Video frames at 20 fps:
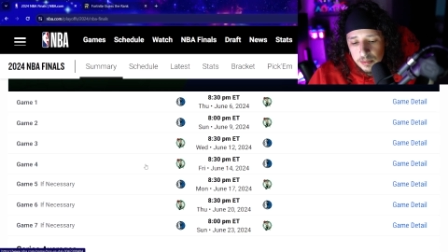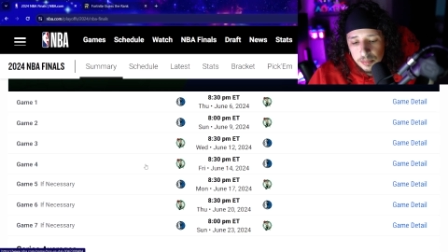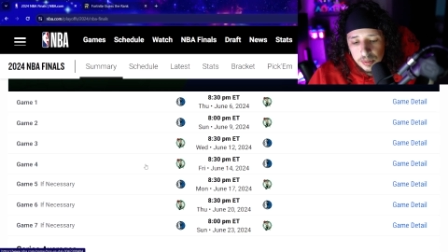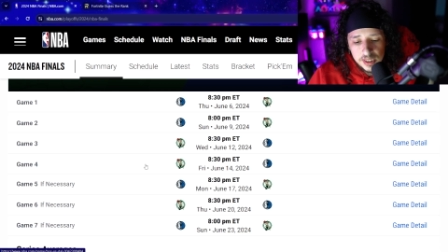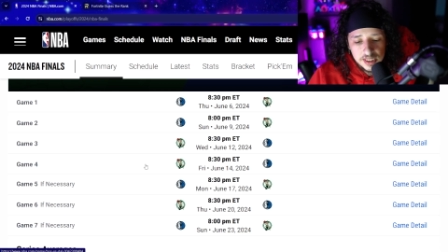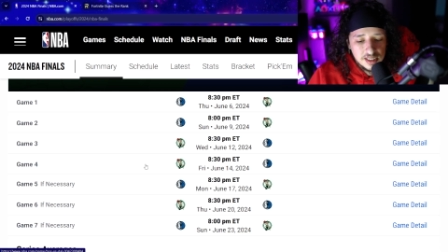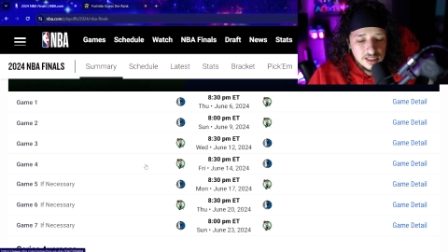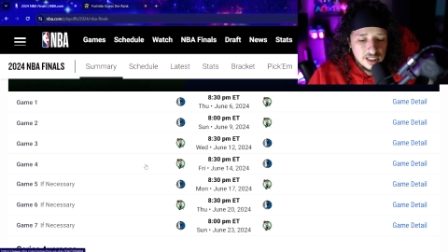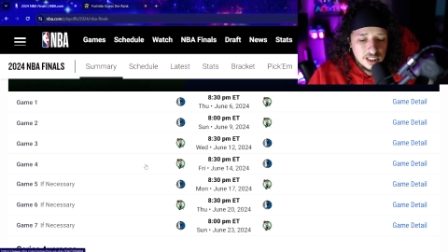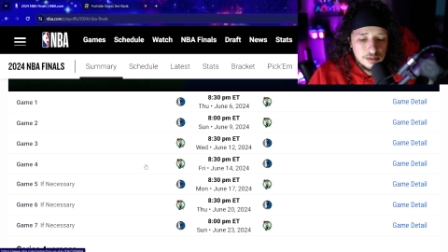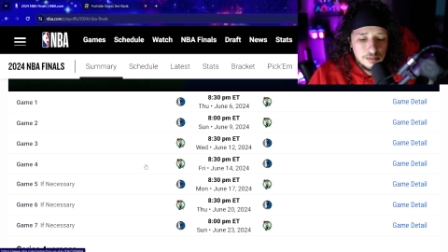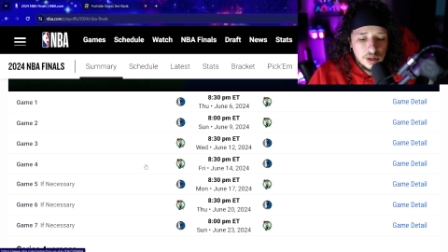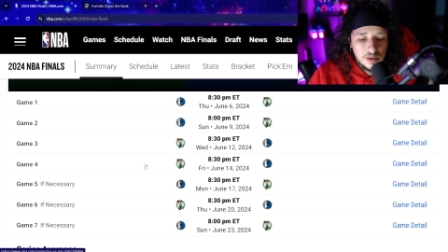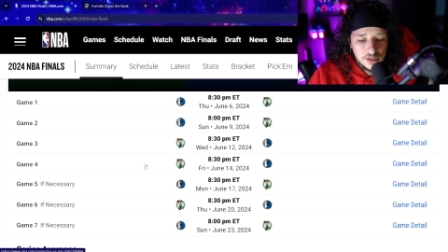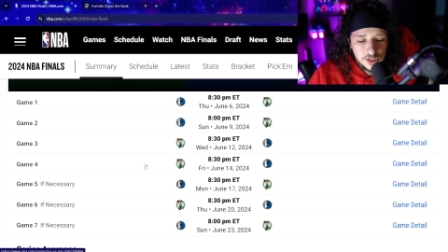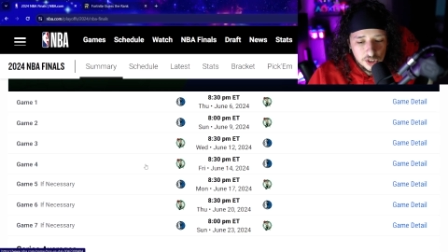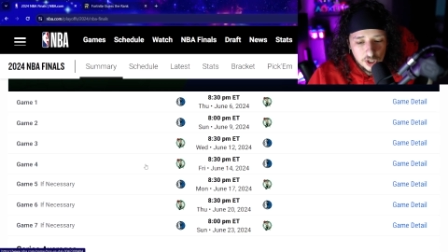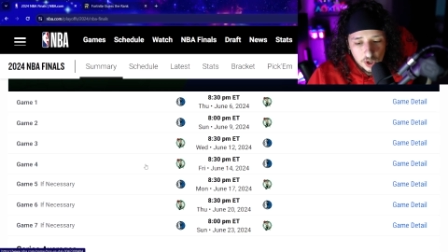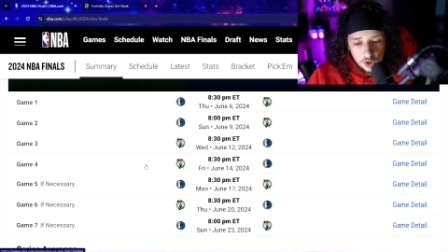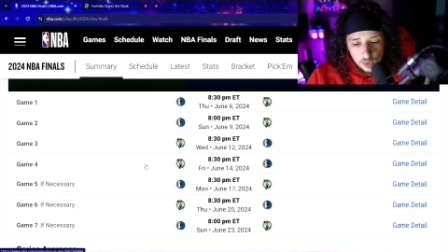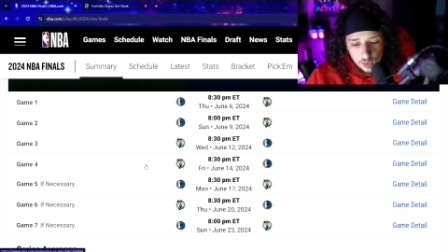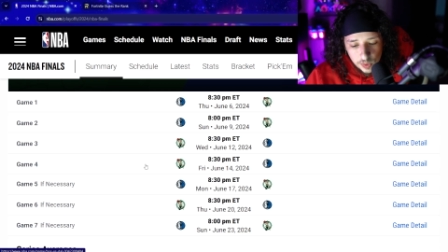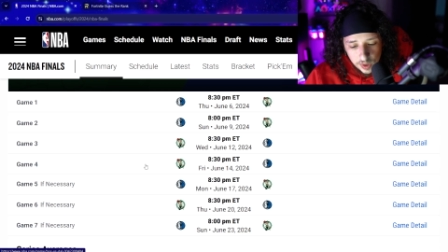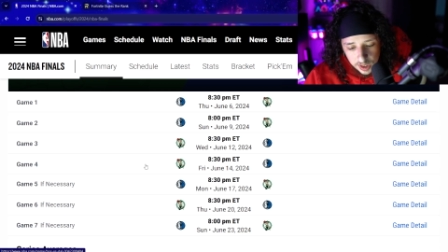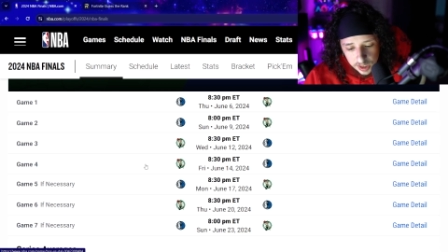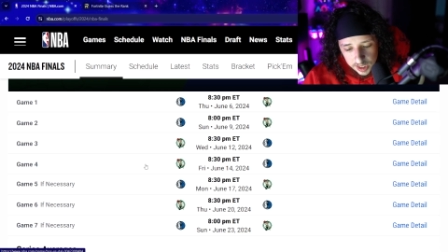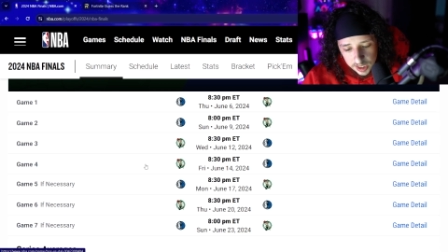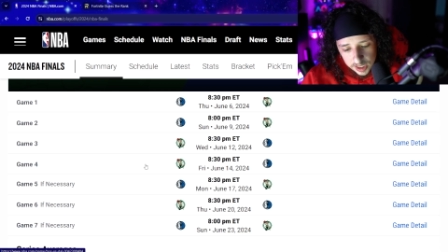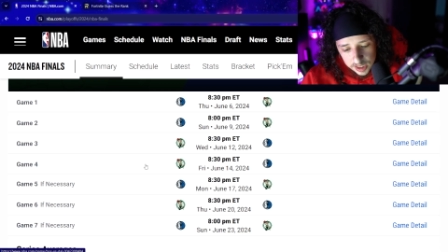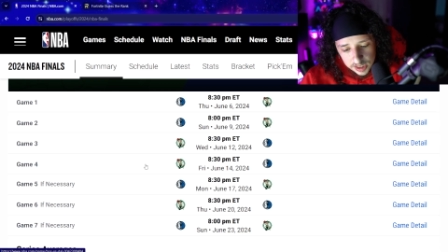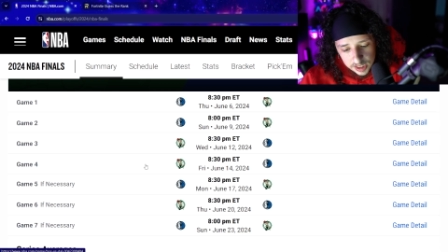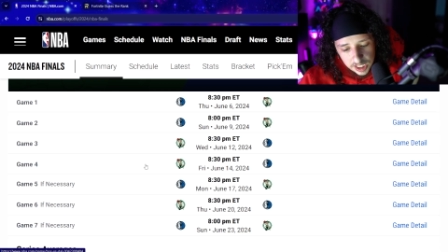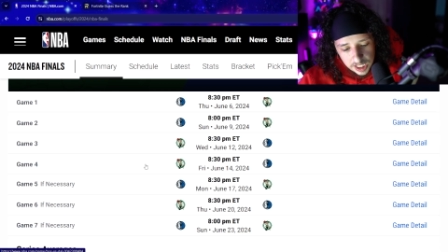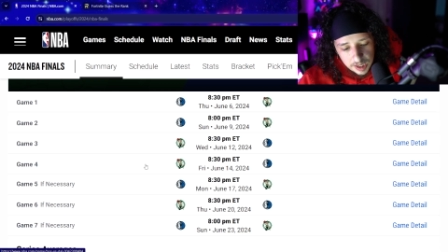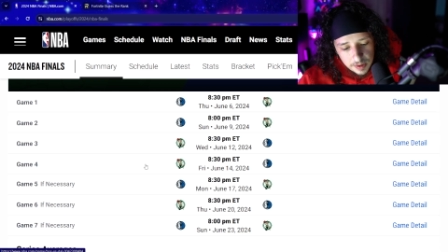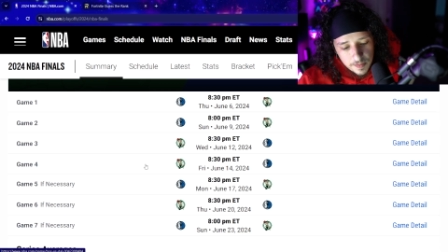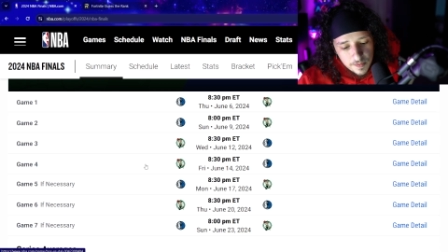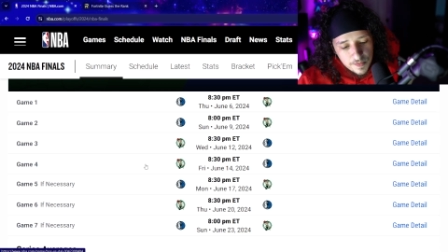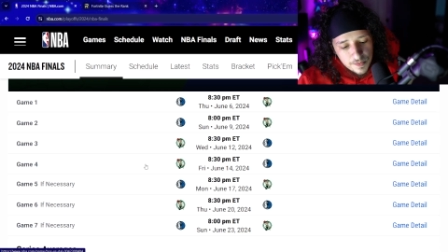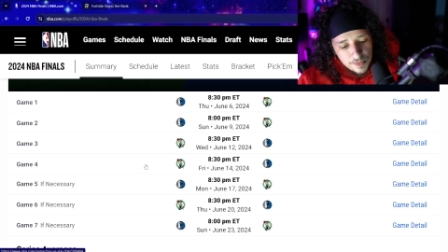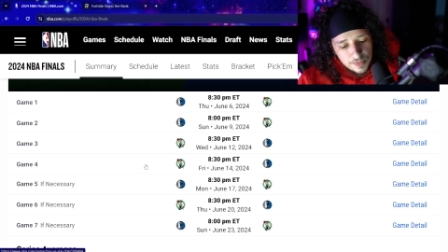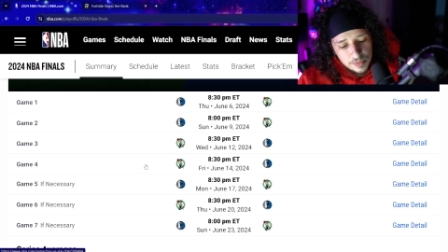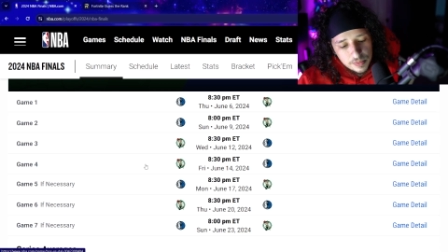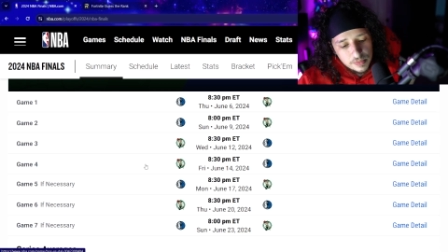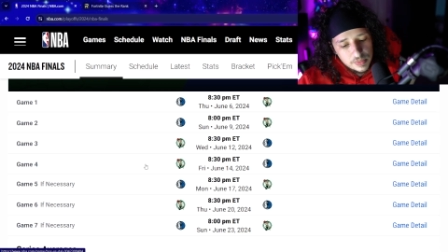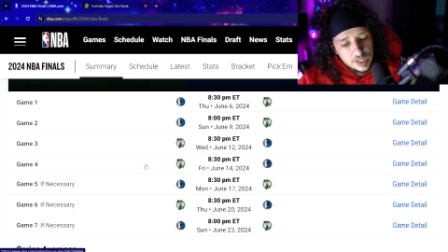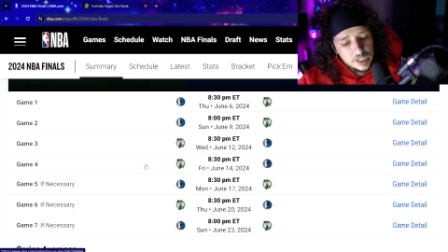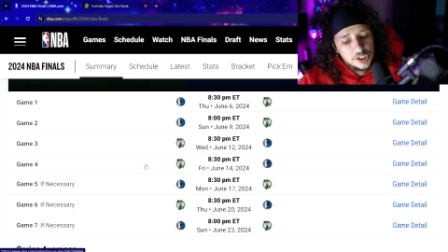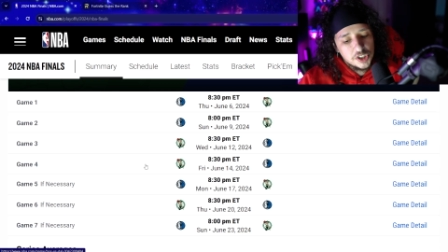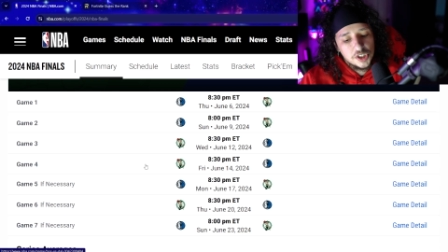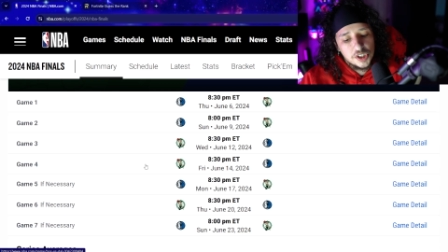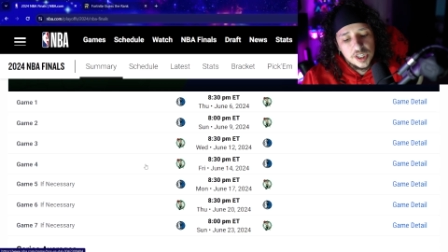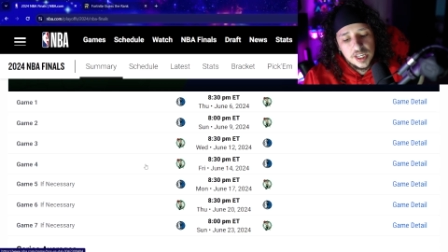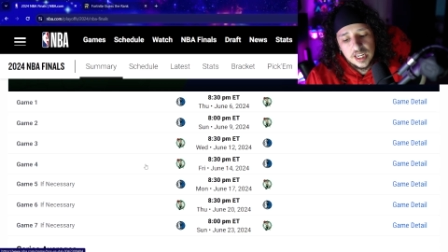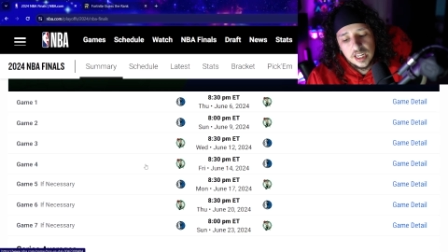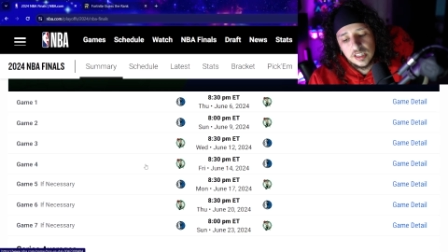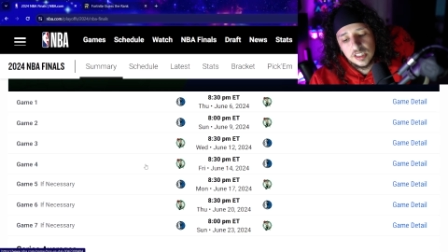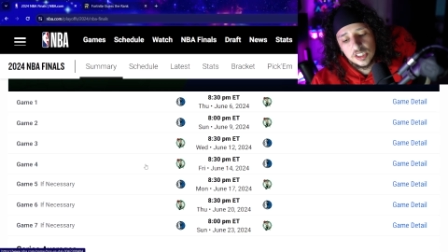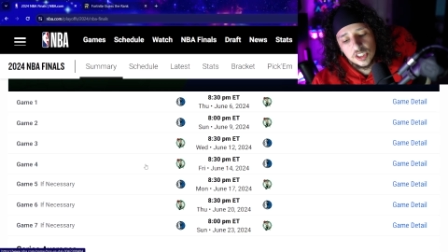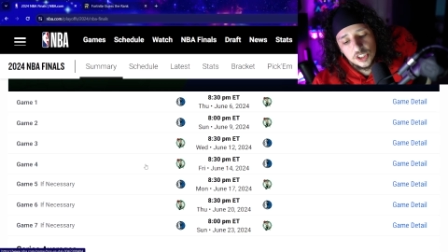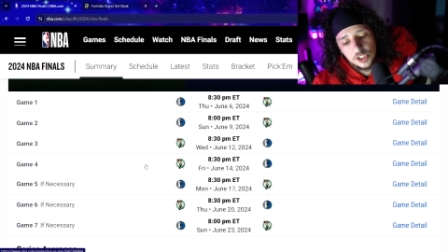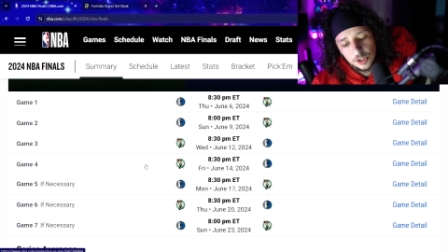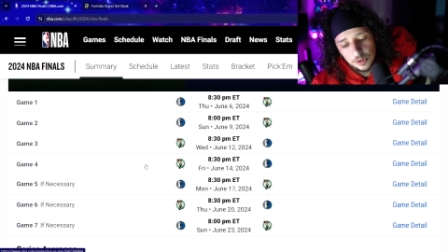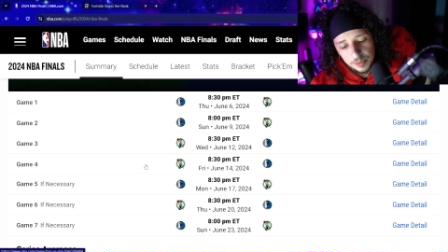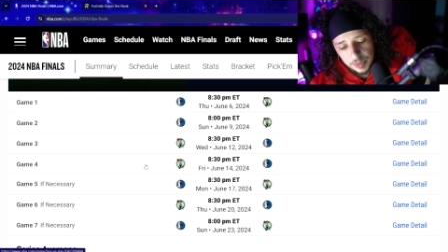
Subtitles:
Plus, I think the Mavericks are a really good team. They should get at least 2,